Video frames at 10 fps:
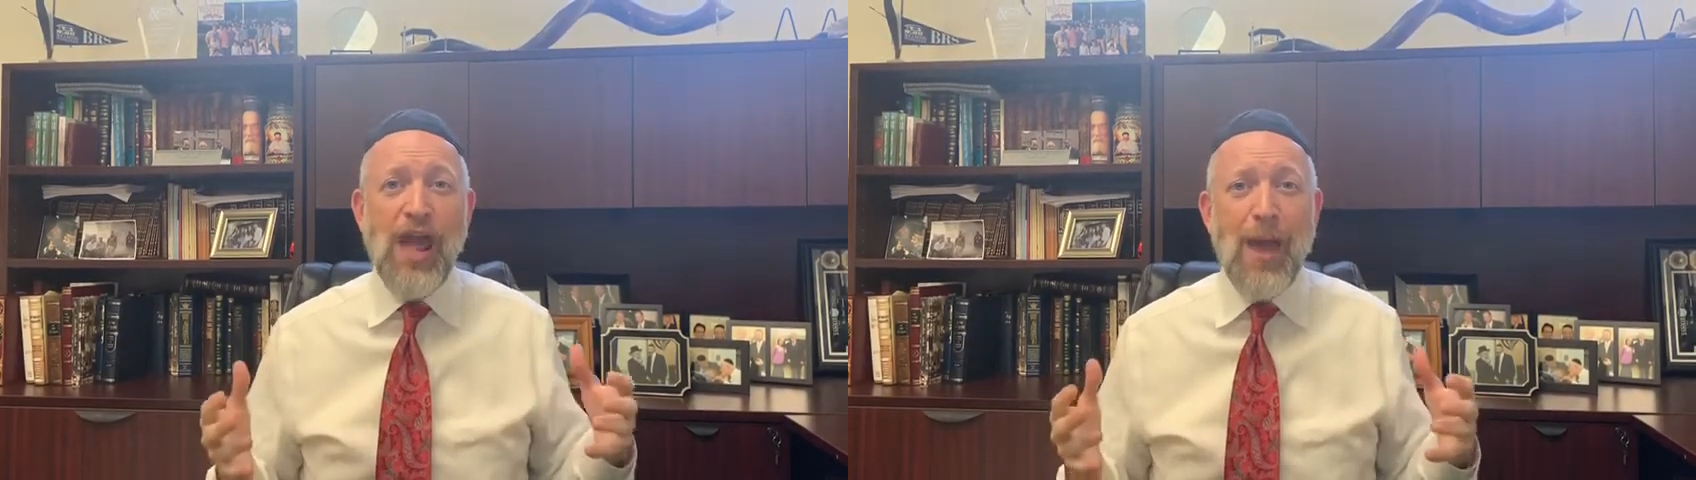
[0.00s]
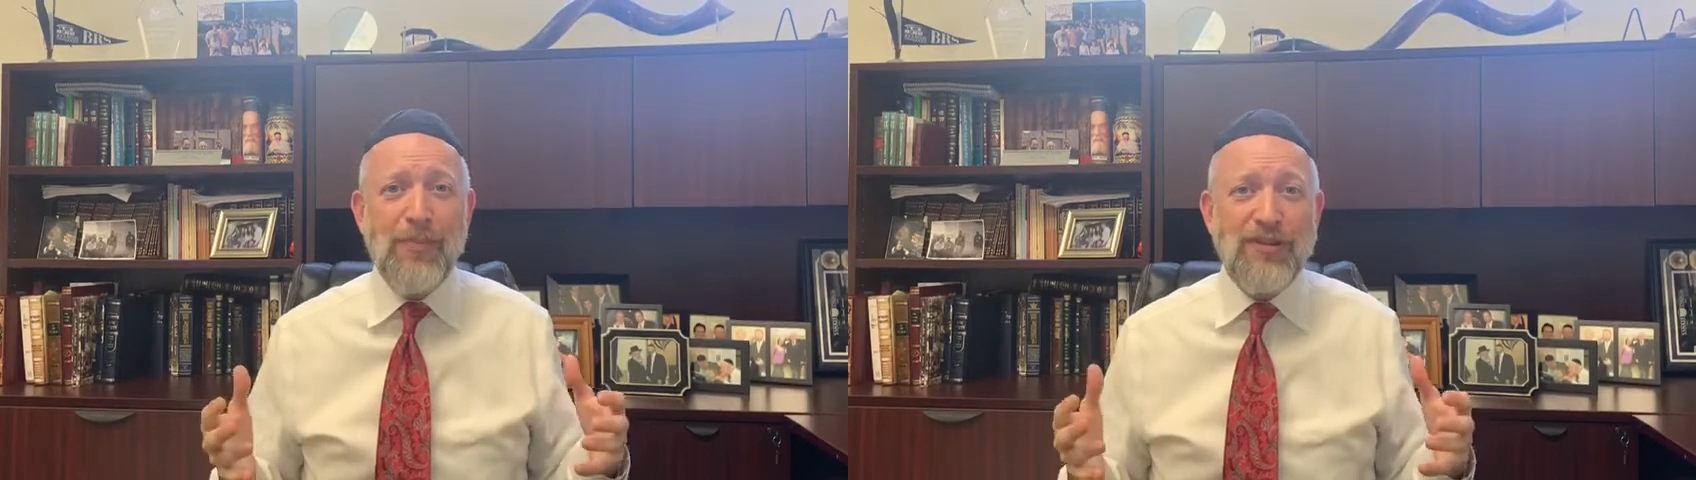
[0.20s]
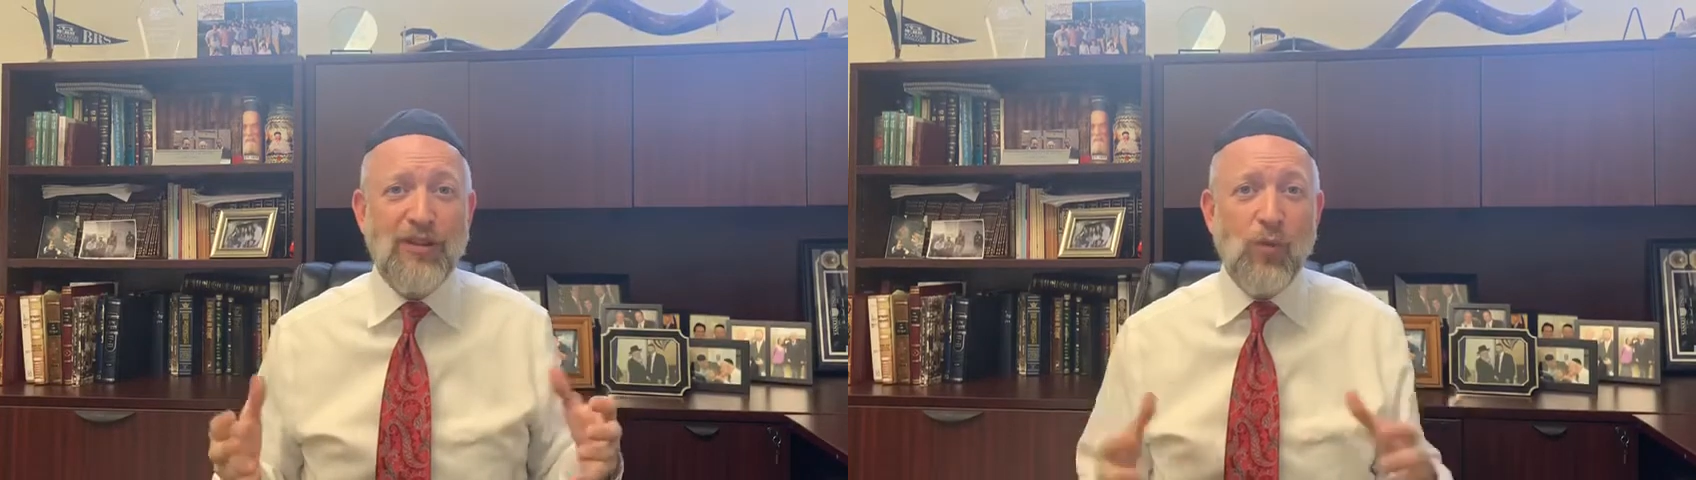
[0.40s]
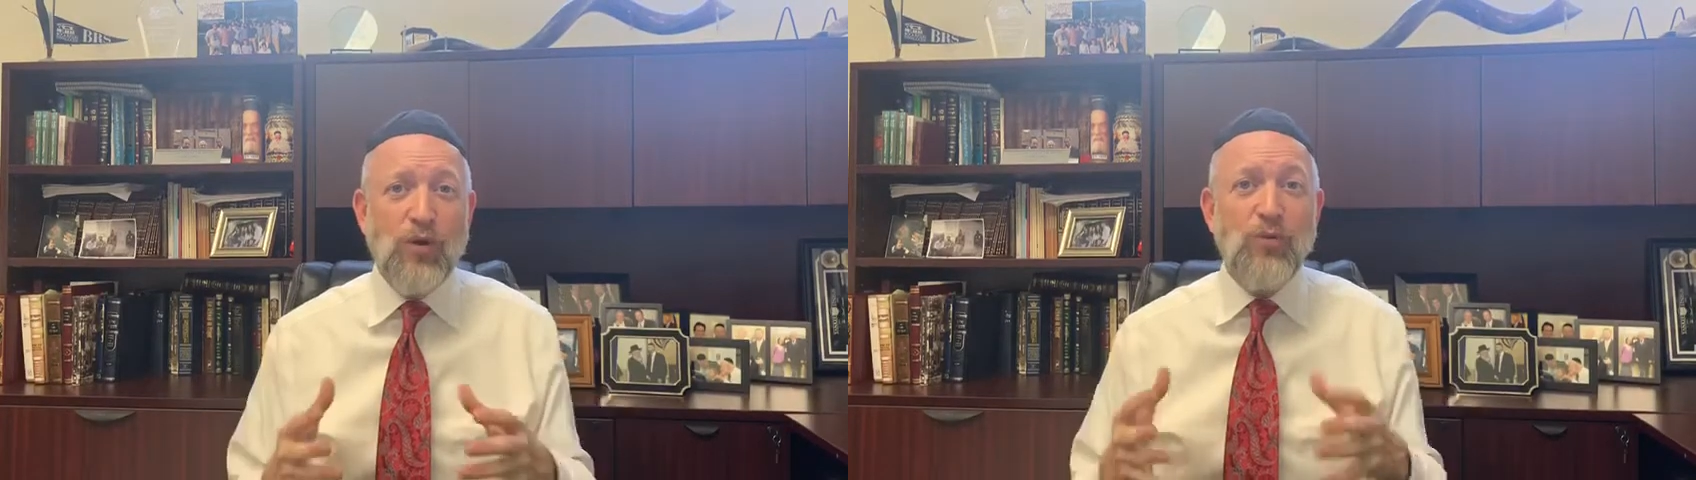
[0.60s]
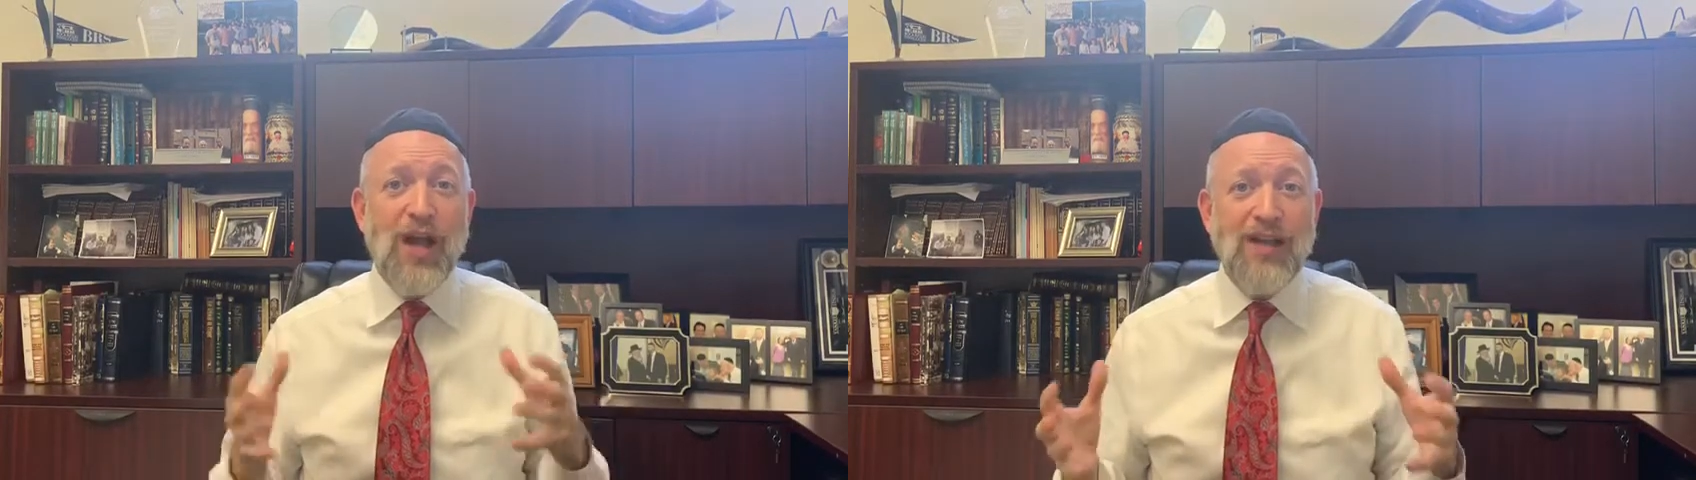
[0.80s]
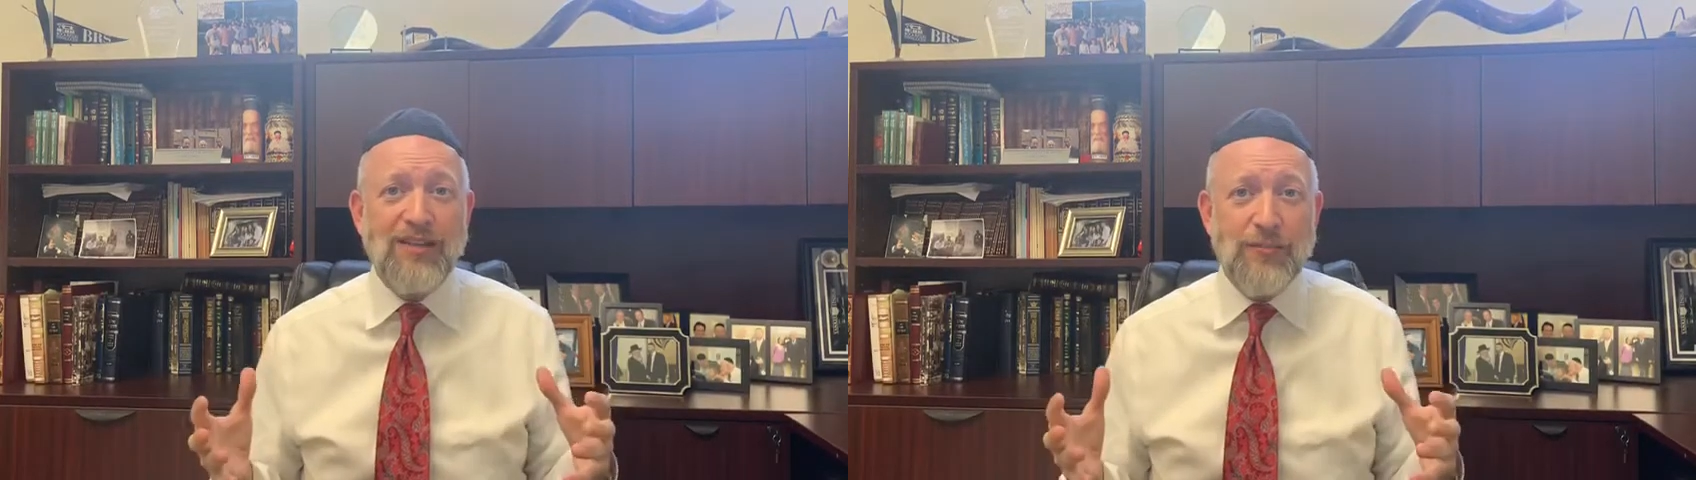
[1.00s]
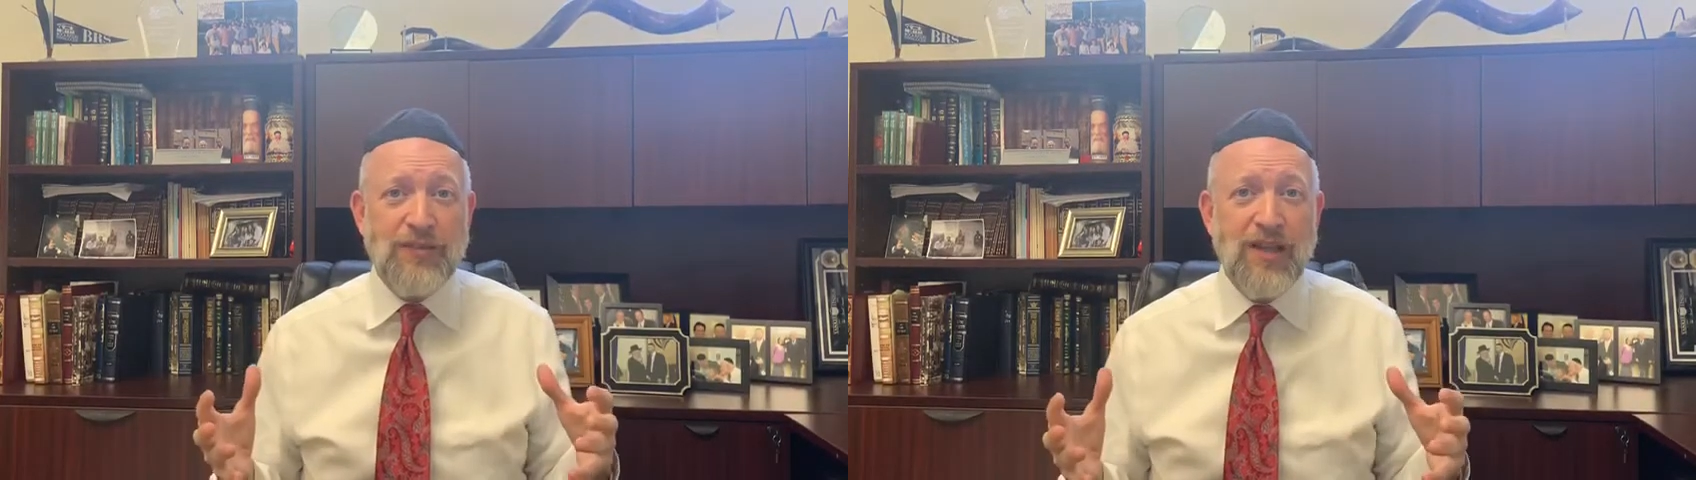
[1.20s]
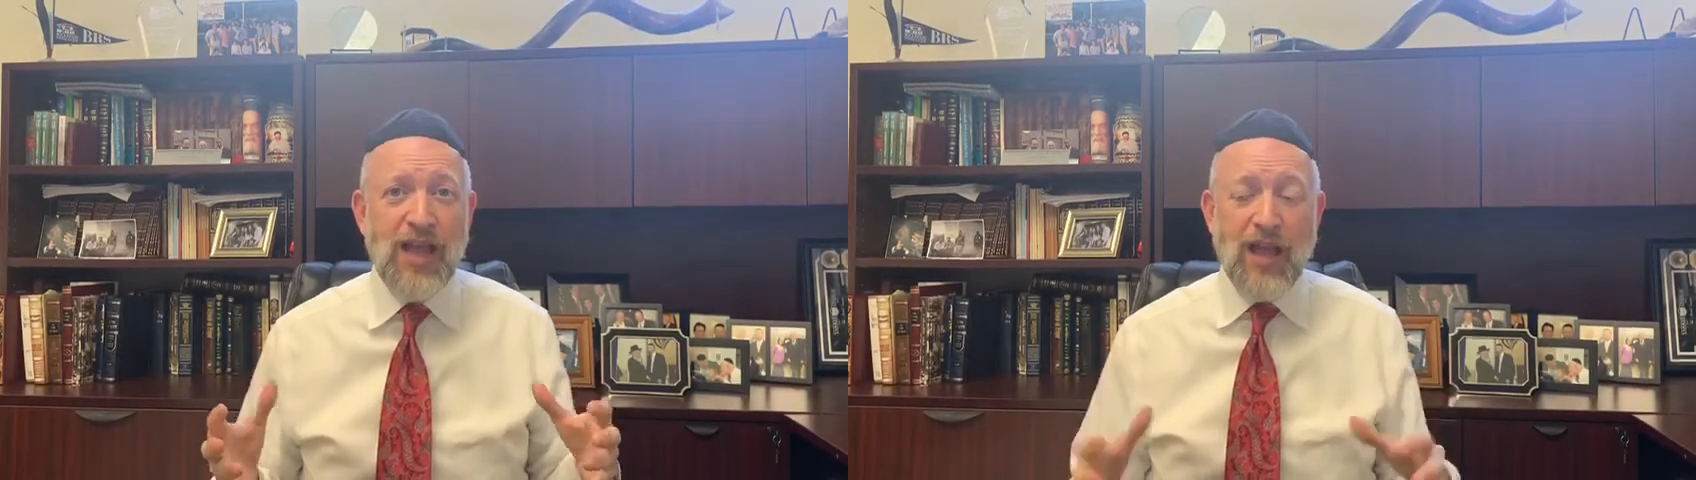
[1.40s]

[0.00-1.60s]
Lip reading: happens, the one who gossips,